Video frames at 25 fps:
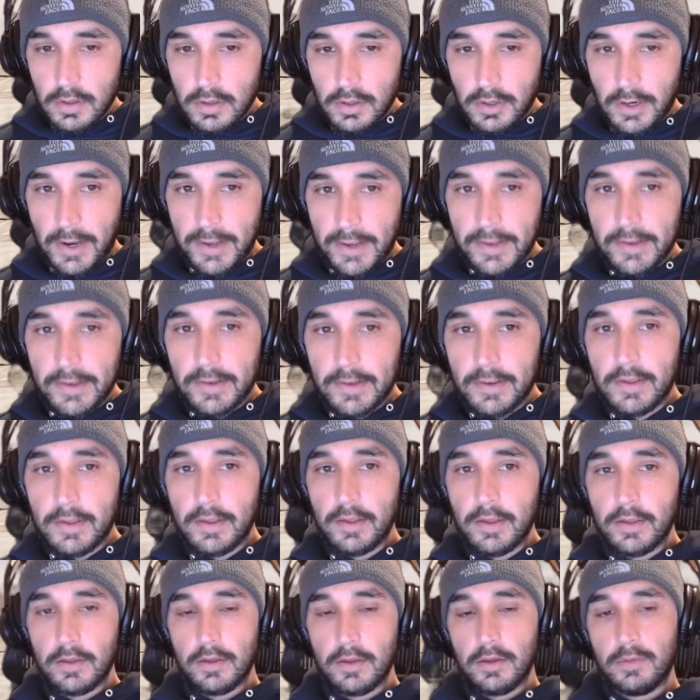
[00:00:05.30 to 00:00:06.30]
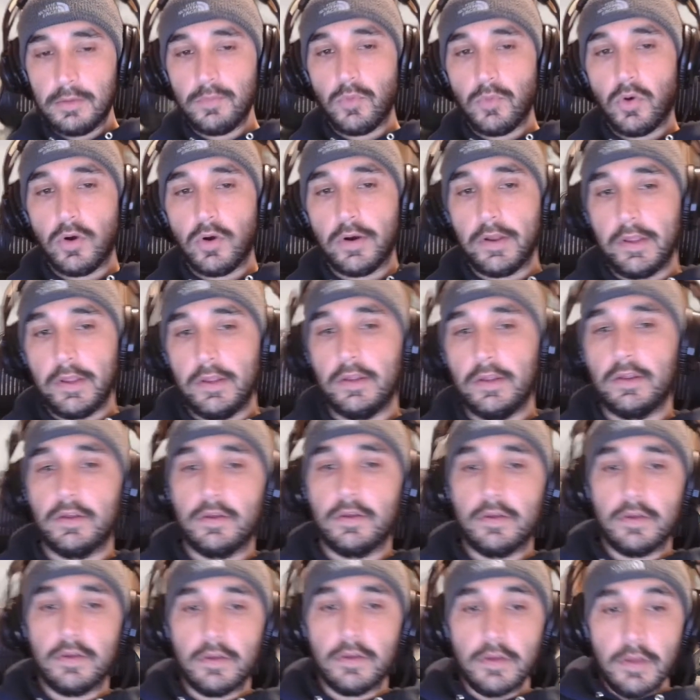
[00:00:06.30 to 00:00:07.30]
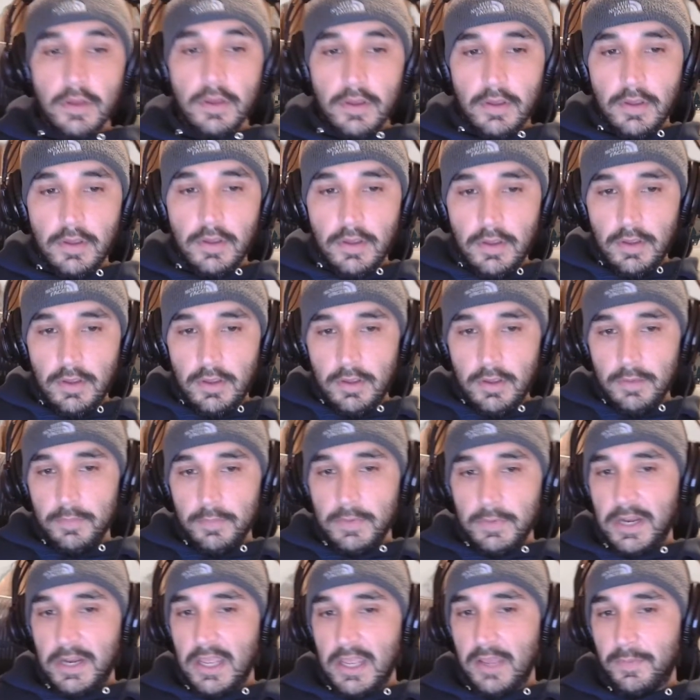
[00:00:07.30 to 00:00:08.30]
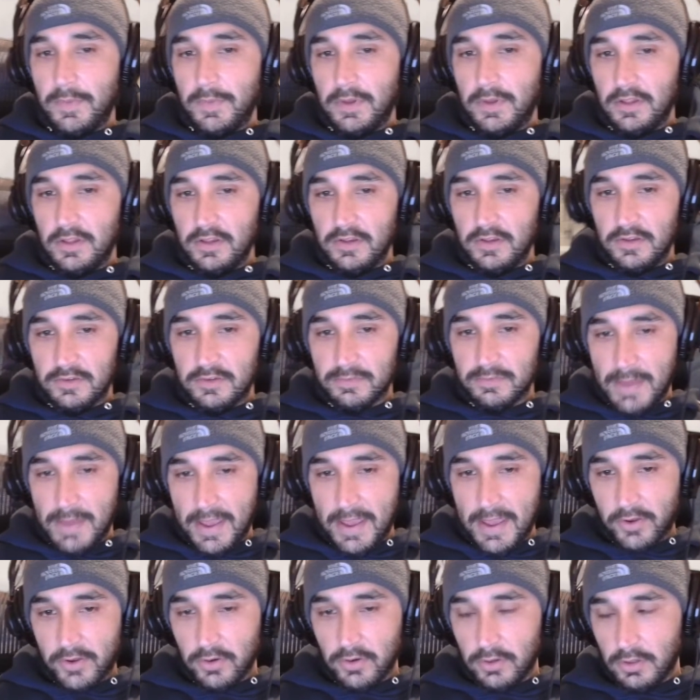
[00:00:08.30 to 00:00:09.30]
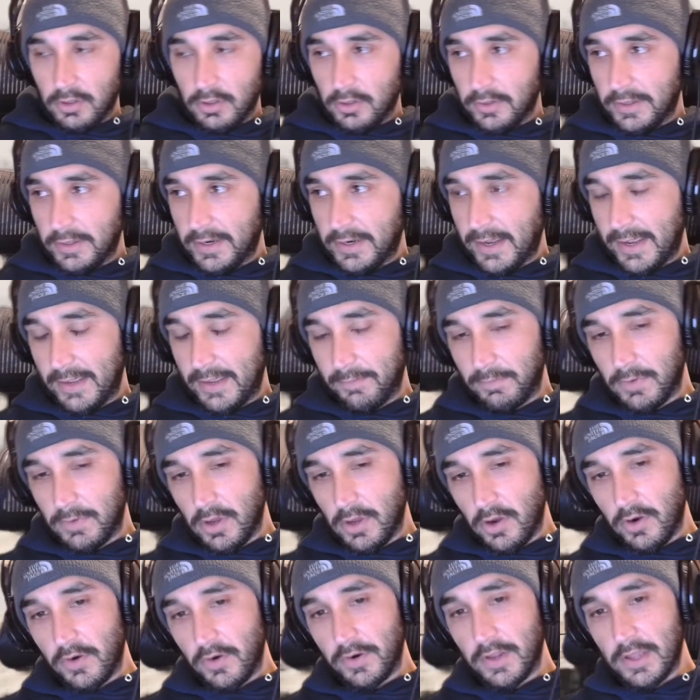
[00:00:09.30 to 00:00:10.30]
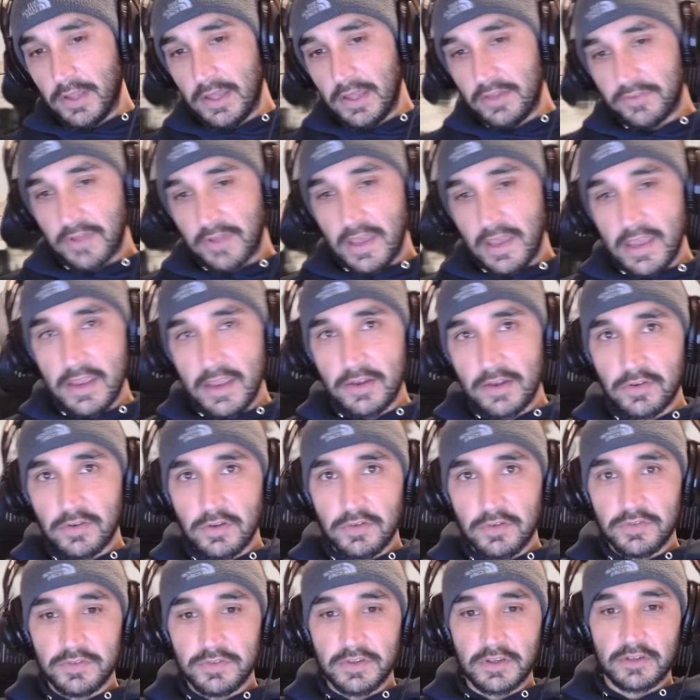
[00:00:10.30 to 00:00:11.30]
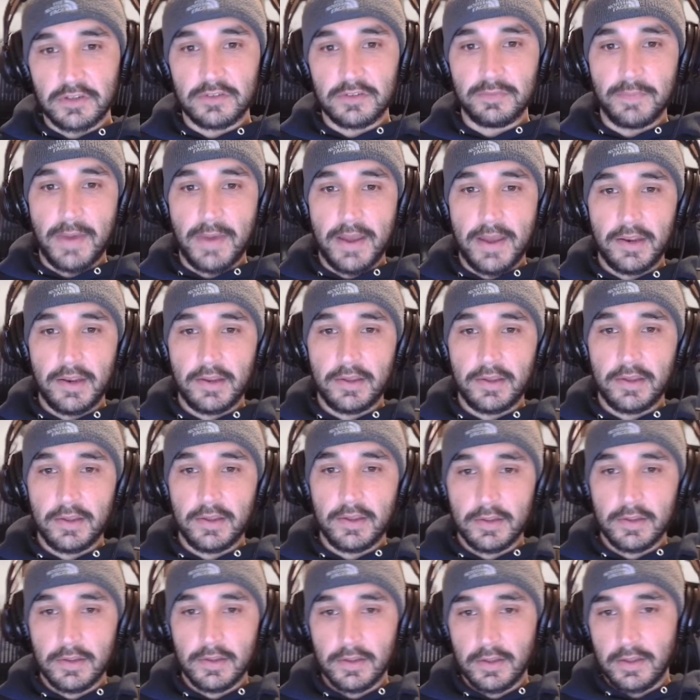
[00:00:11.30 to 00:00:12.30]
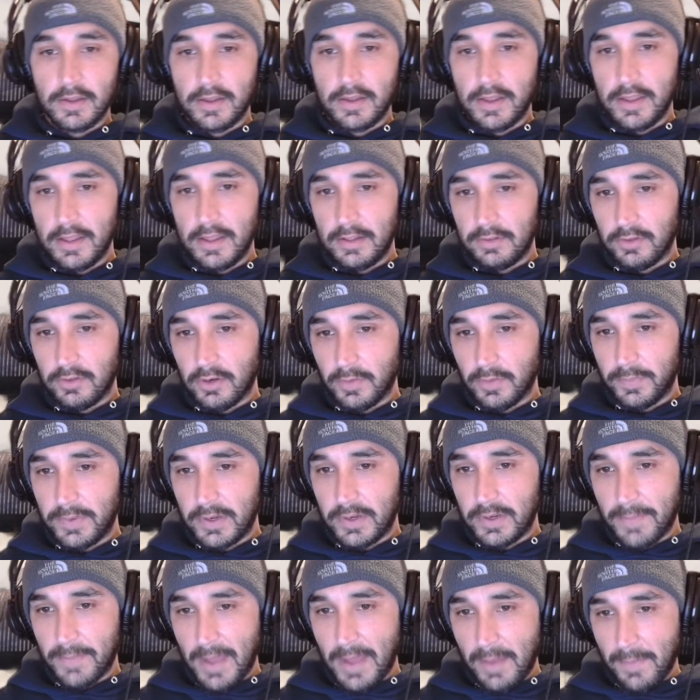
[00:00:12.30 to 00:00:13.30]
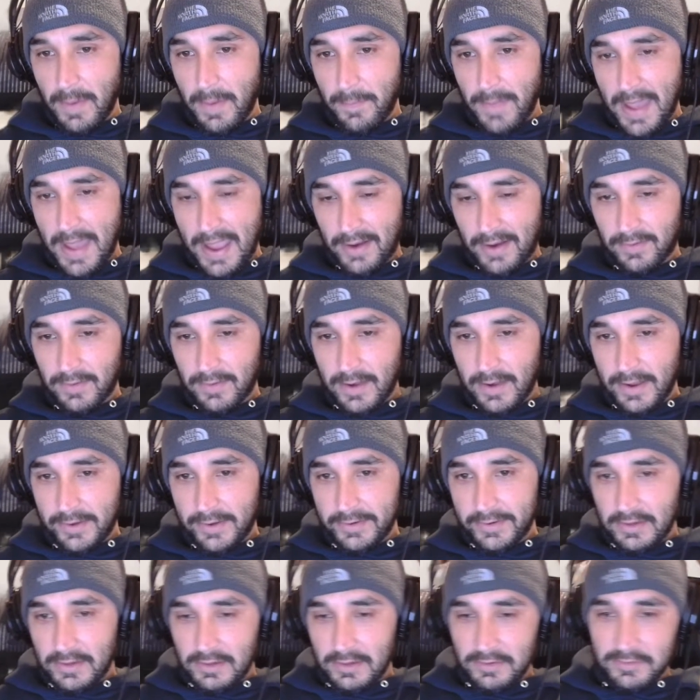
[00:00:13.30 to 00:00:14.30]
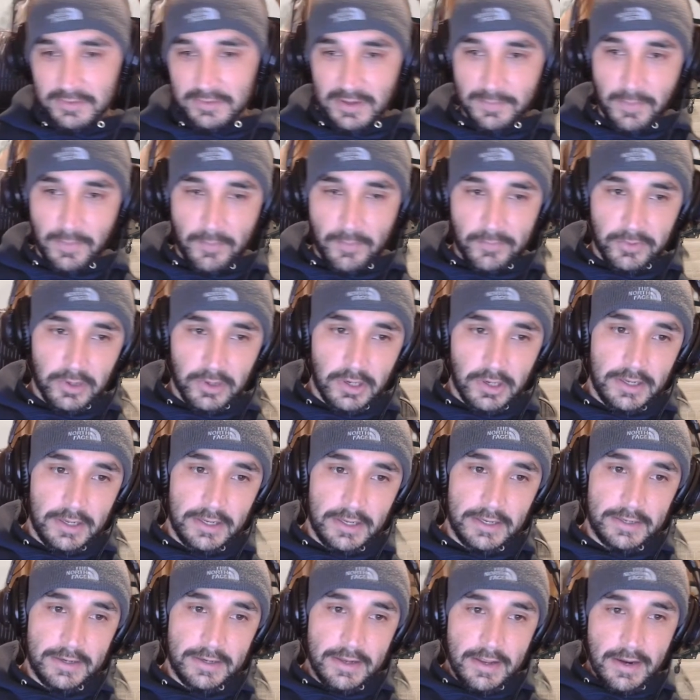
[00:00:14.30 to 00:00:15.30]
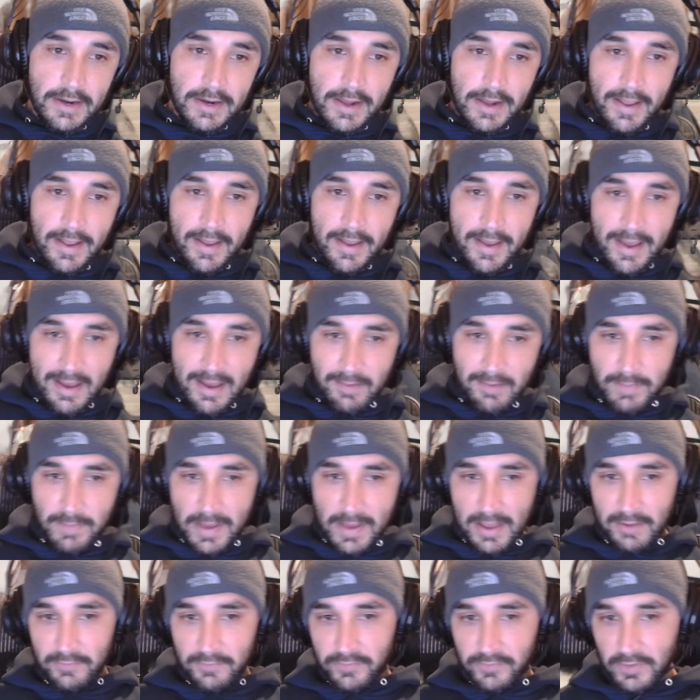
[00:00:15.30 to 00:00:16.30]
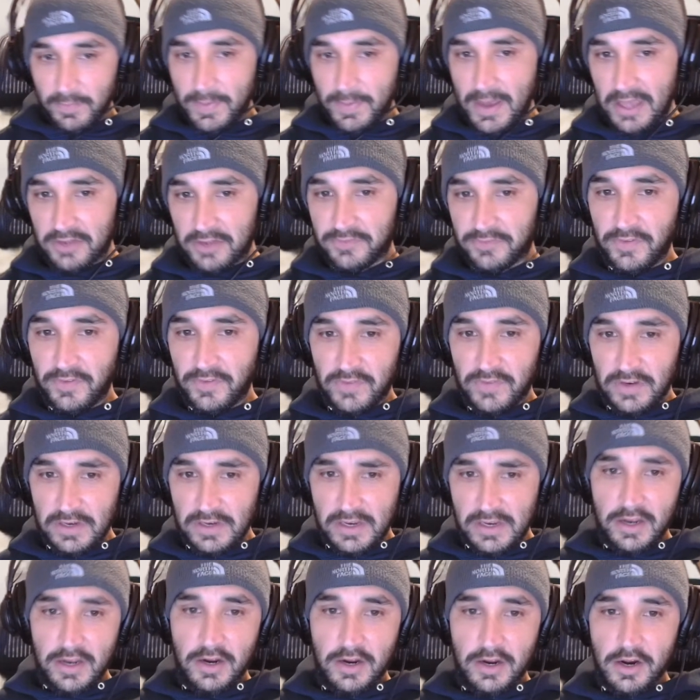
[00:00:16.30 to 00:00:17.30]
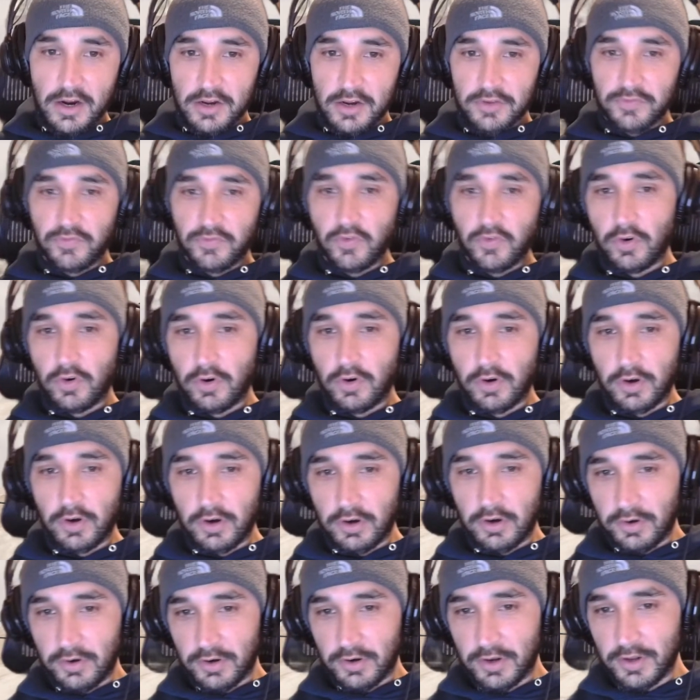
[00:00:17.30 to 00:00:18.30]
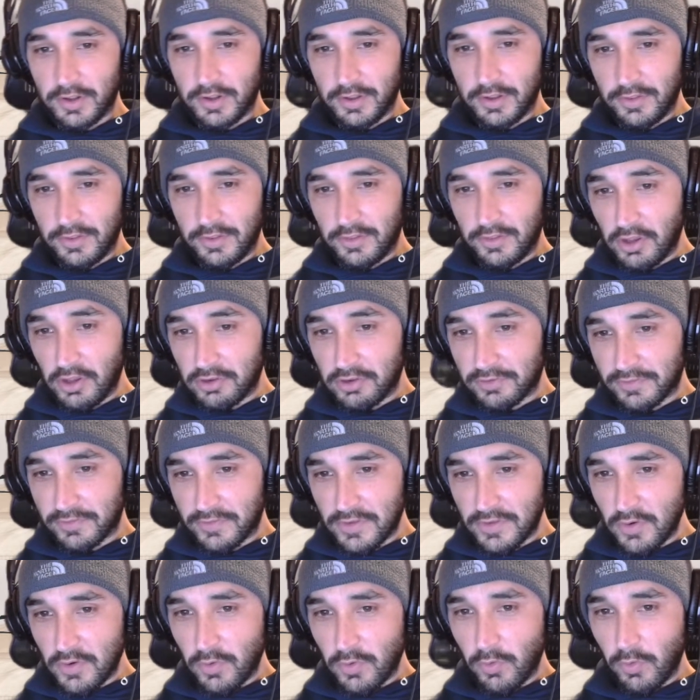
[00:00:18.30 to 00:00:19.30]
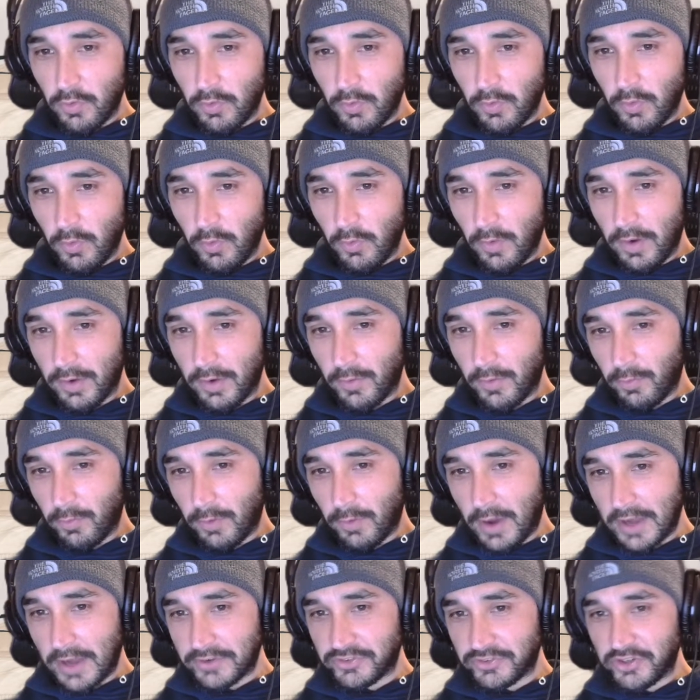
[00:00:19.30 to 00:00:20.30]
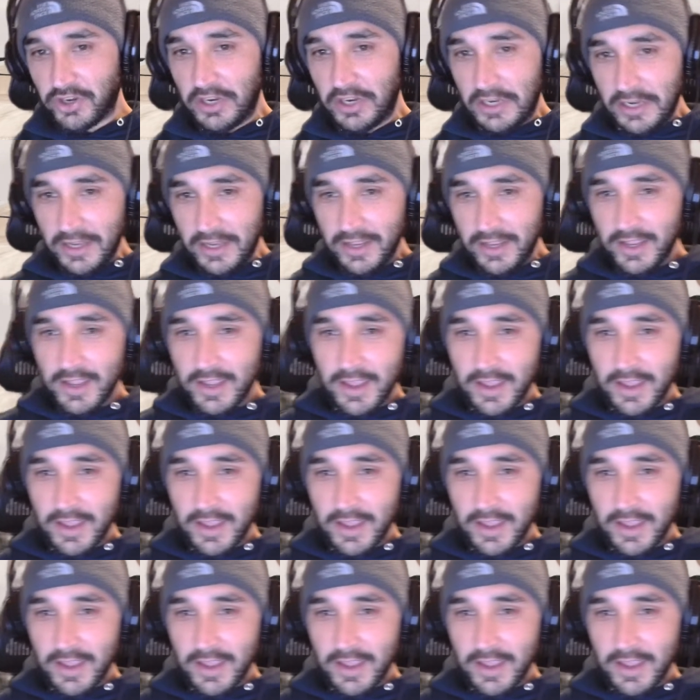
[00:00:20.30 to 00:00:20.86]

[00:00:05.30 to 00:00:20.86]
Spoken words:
All right, good morning. My name is Michael and I am known as A26 Mike. A little bit about my background is I'm a Marine, have been for the past 15 years for those of you watching,